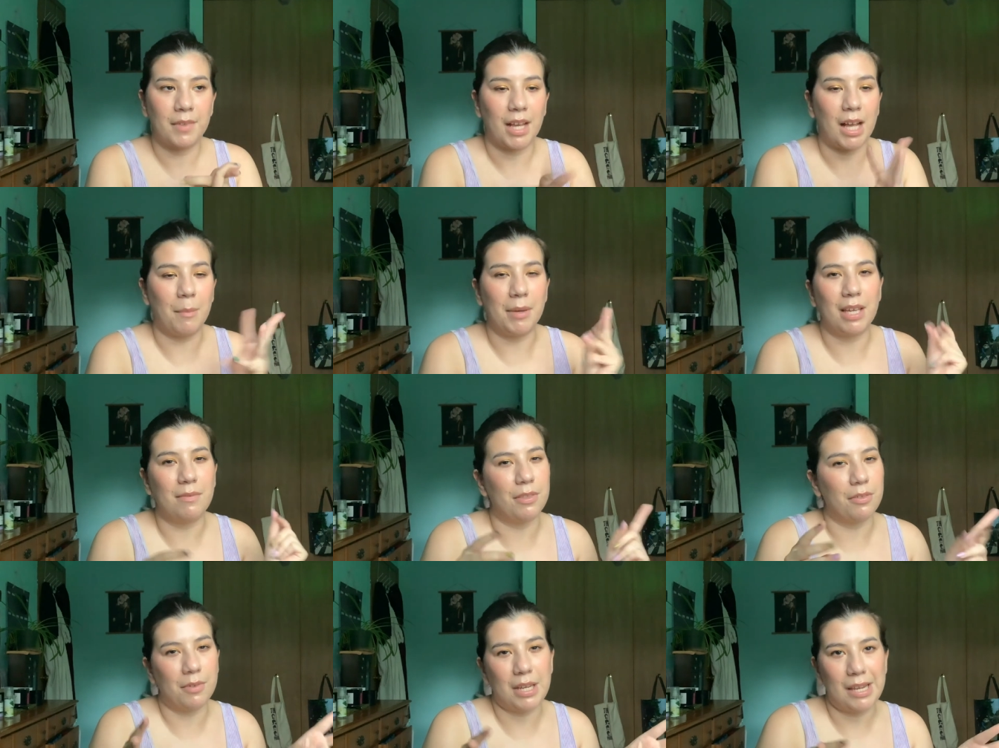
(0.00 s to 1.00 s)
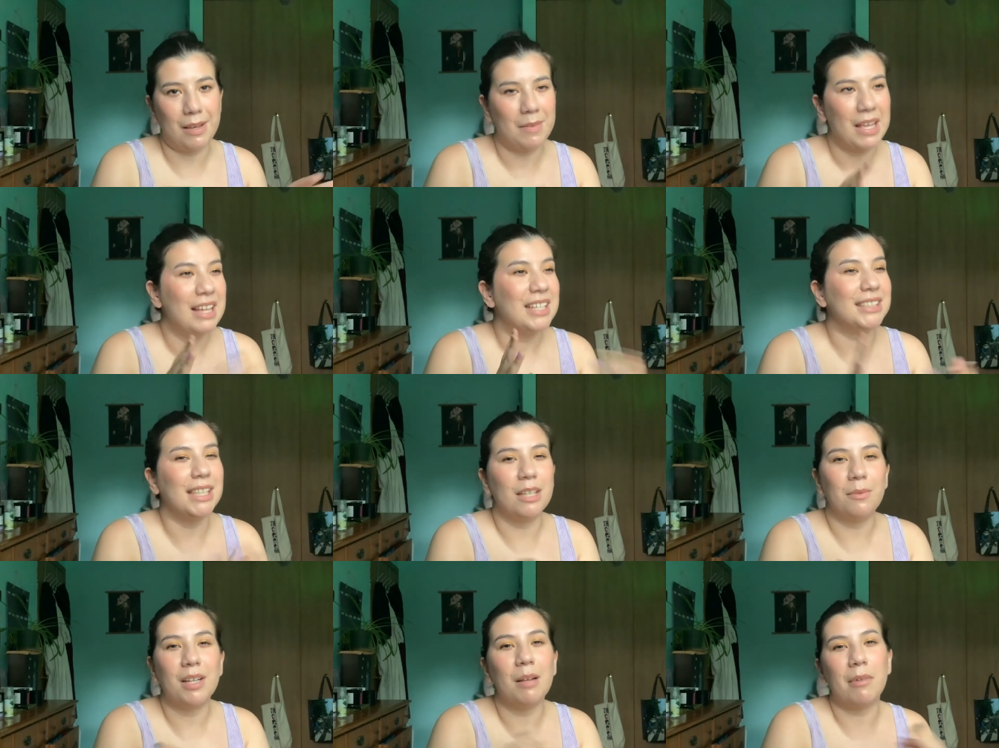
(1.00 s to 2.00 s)
I'm gonna give a three. Second
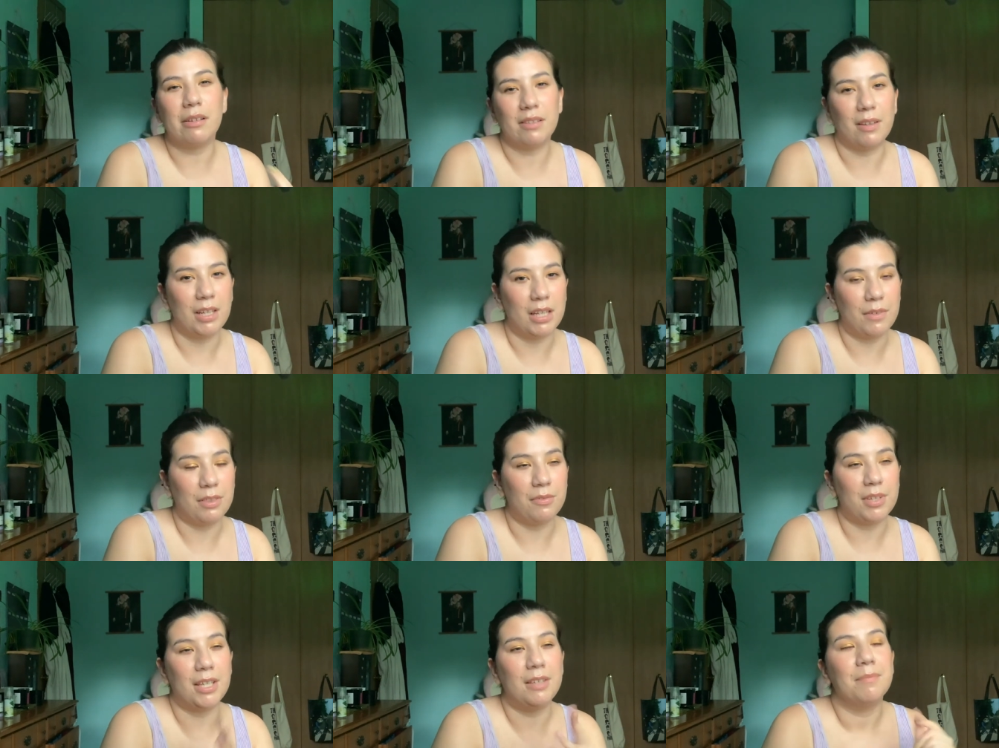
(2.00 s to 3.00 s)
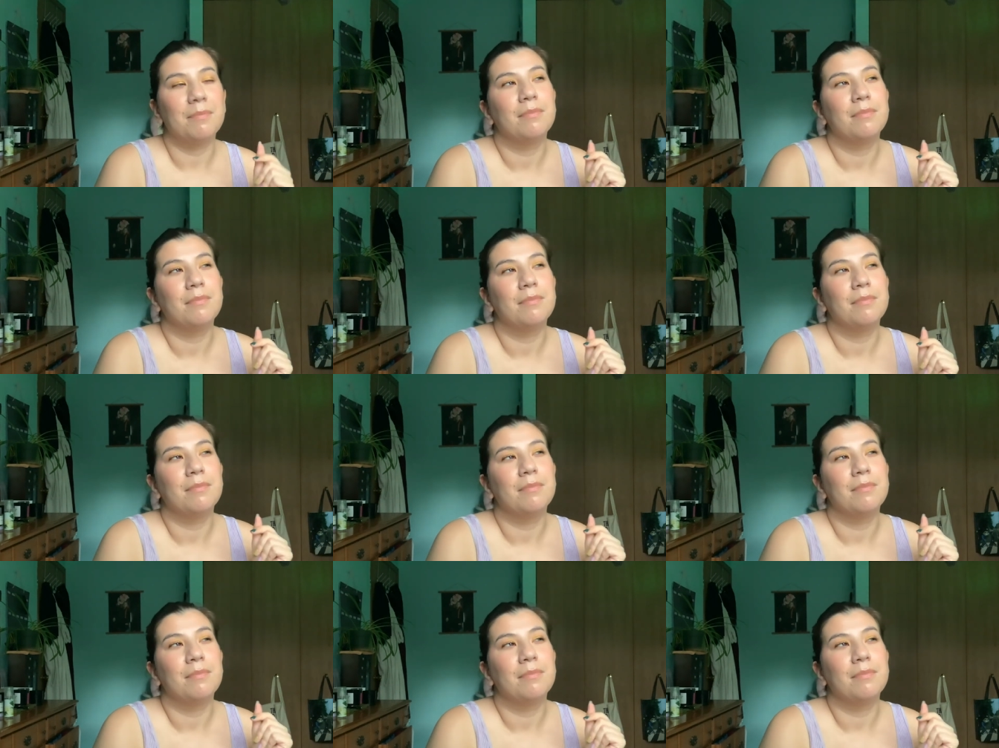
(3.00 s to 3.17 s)
one, I'm also gonna give a three.